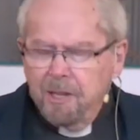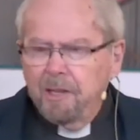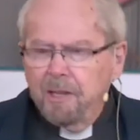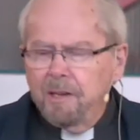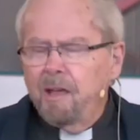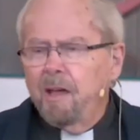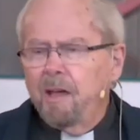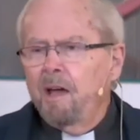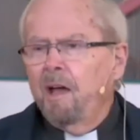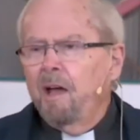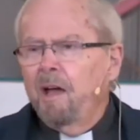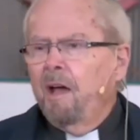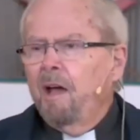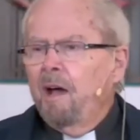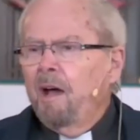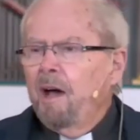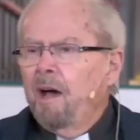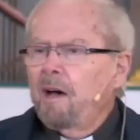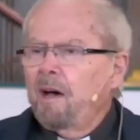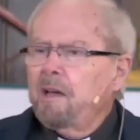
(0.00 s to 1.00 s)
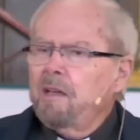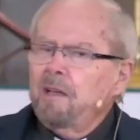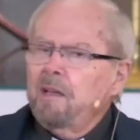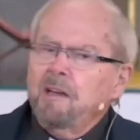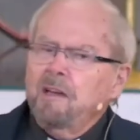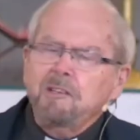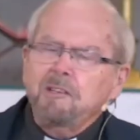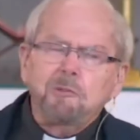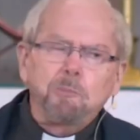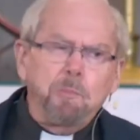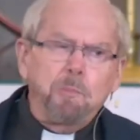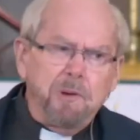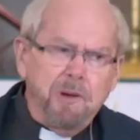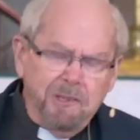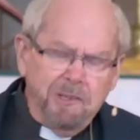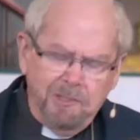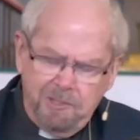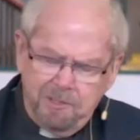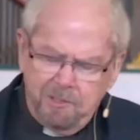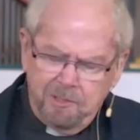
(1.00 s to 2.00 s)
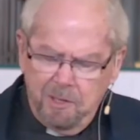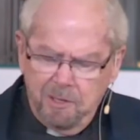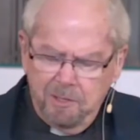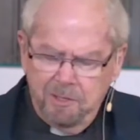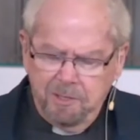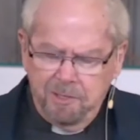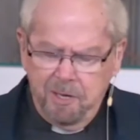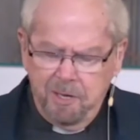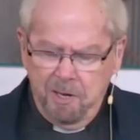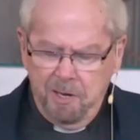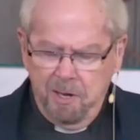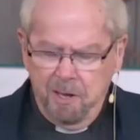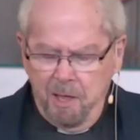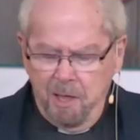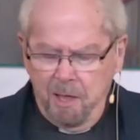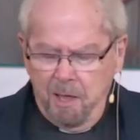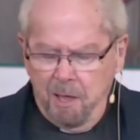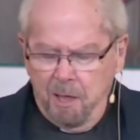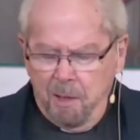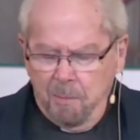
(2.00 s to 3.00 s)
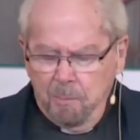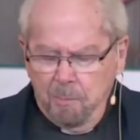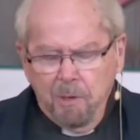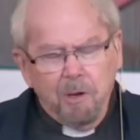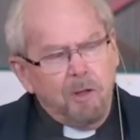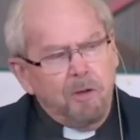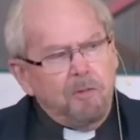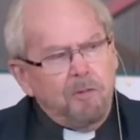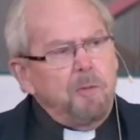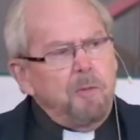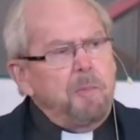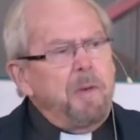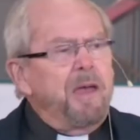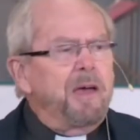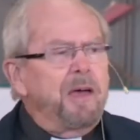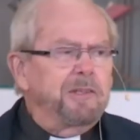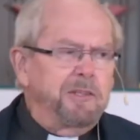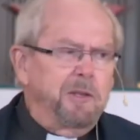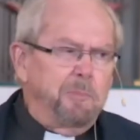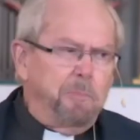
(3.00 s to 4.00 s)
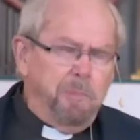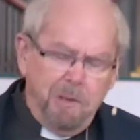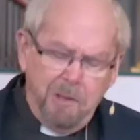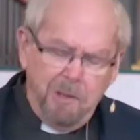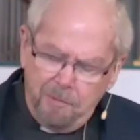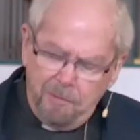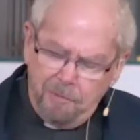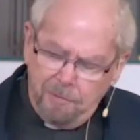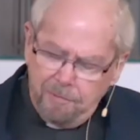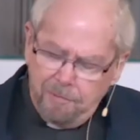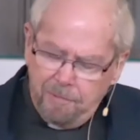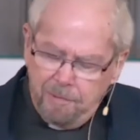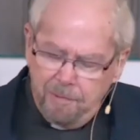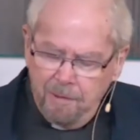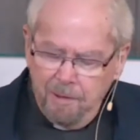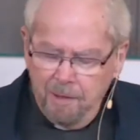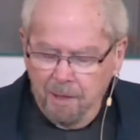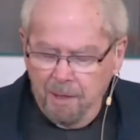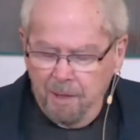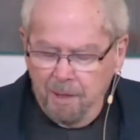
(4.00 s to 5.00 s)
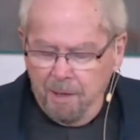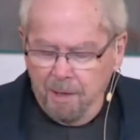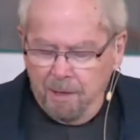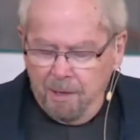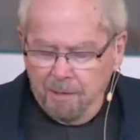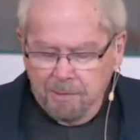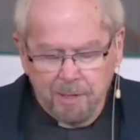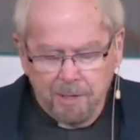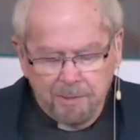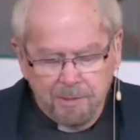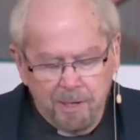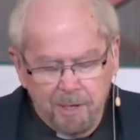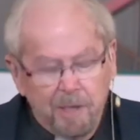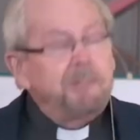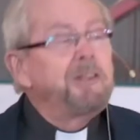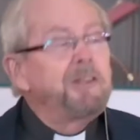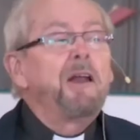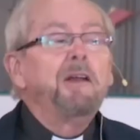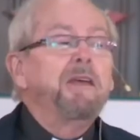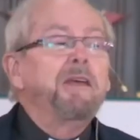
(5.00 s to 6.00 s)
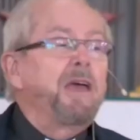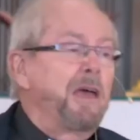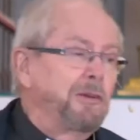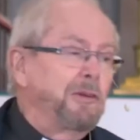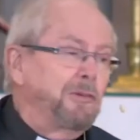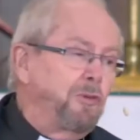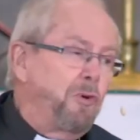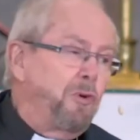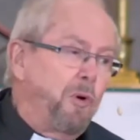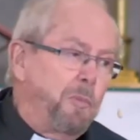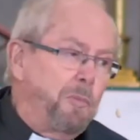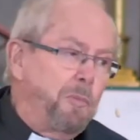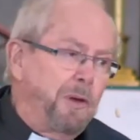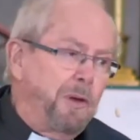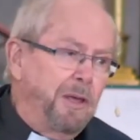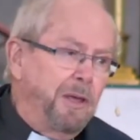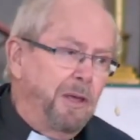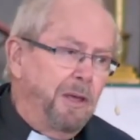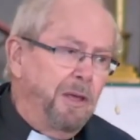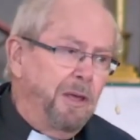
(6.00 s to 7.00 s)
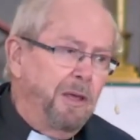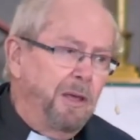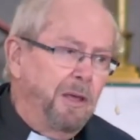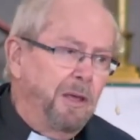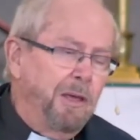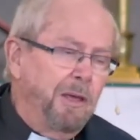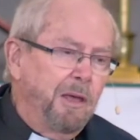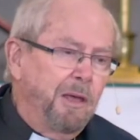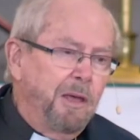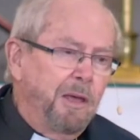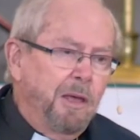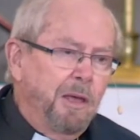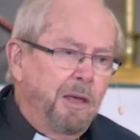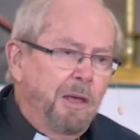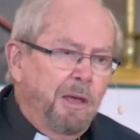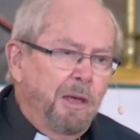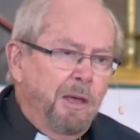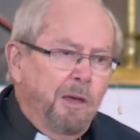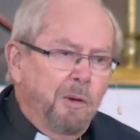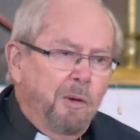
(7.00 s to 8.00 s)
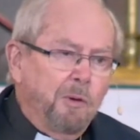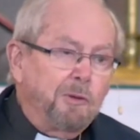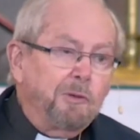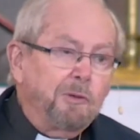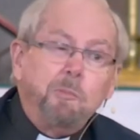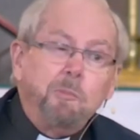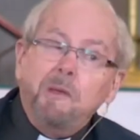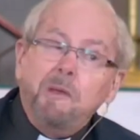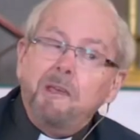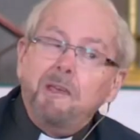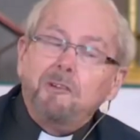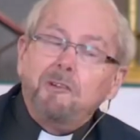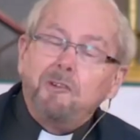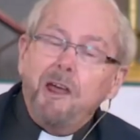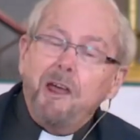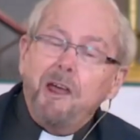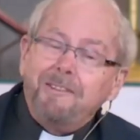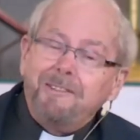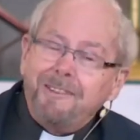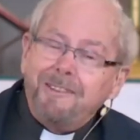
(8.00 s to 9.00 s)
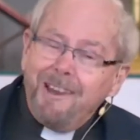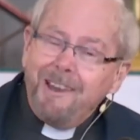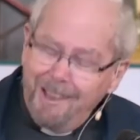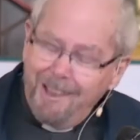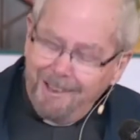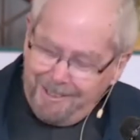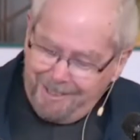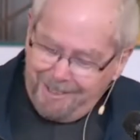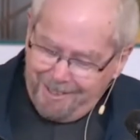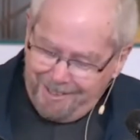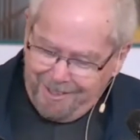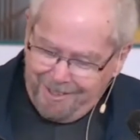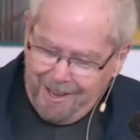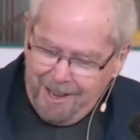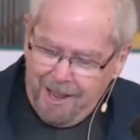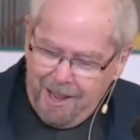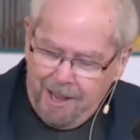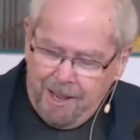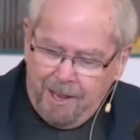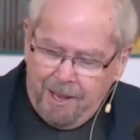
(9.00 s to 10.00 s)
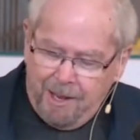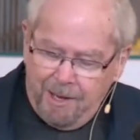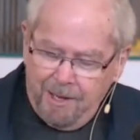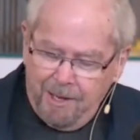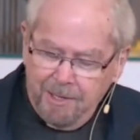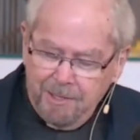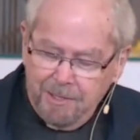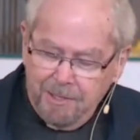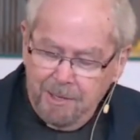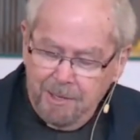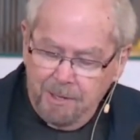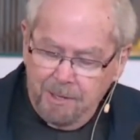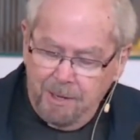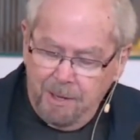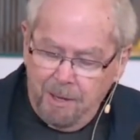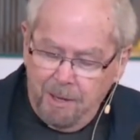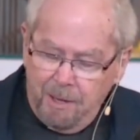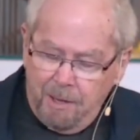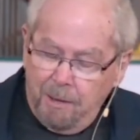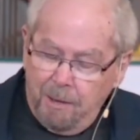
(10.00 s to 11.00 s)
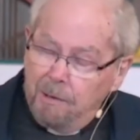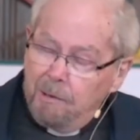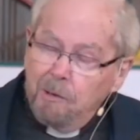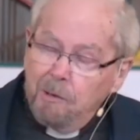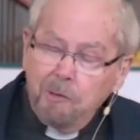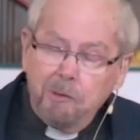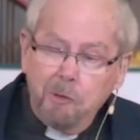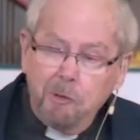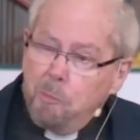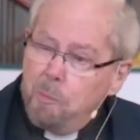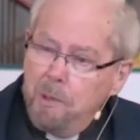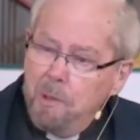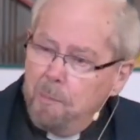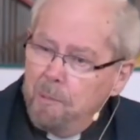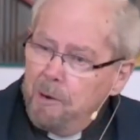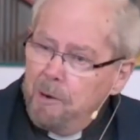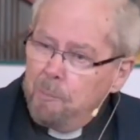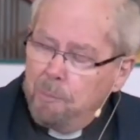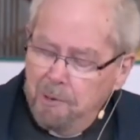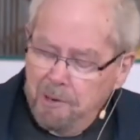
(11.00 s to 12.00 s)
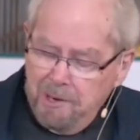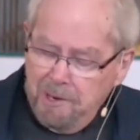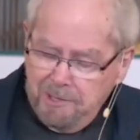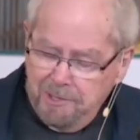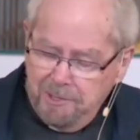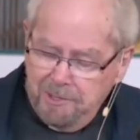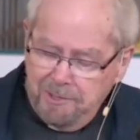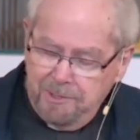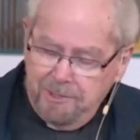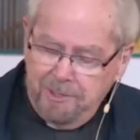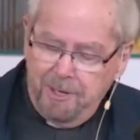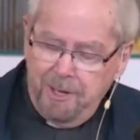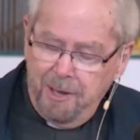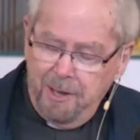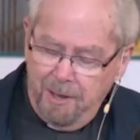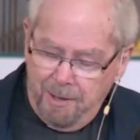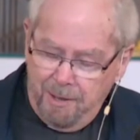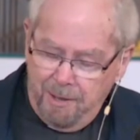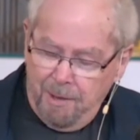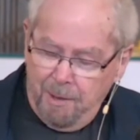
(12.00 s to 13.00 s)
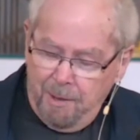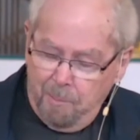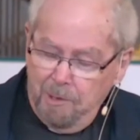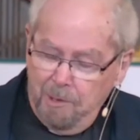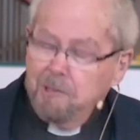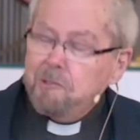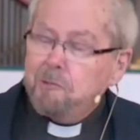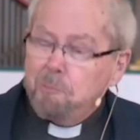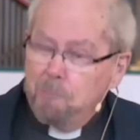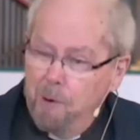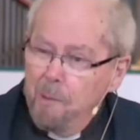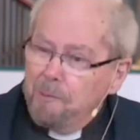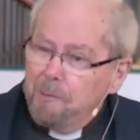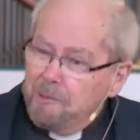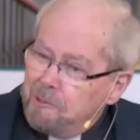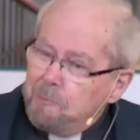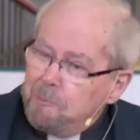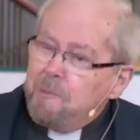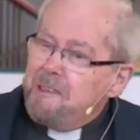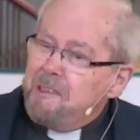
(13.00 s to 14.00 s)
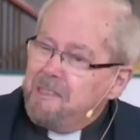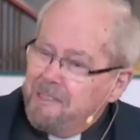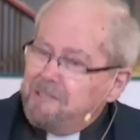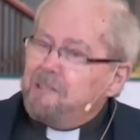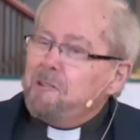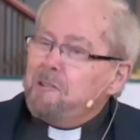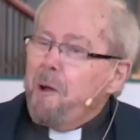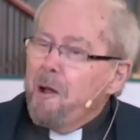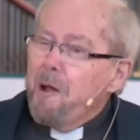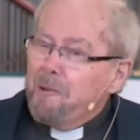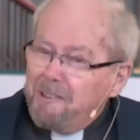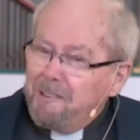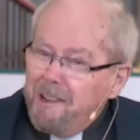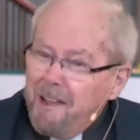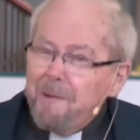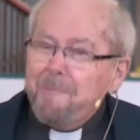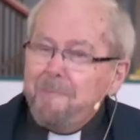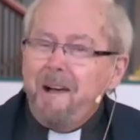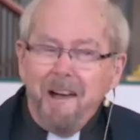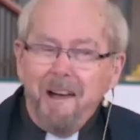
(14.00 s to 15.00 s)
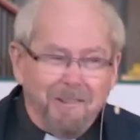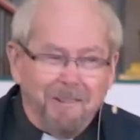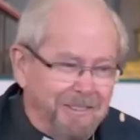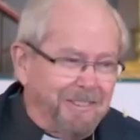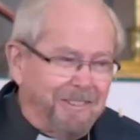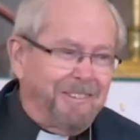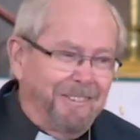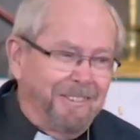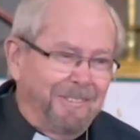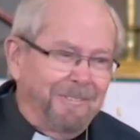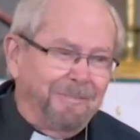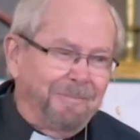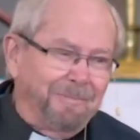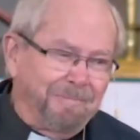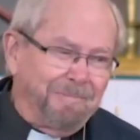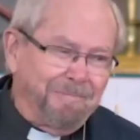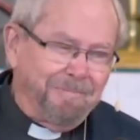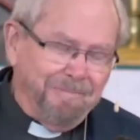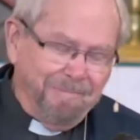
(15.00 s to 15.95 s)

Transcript: he said, "Achilles priestess, beloofe my asseblief dat jylle sal nie uitkom nie," which being translated is, "Look, you people are priests, please promise me that you won't come out."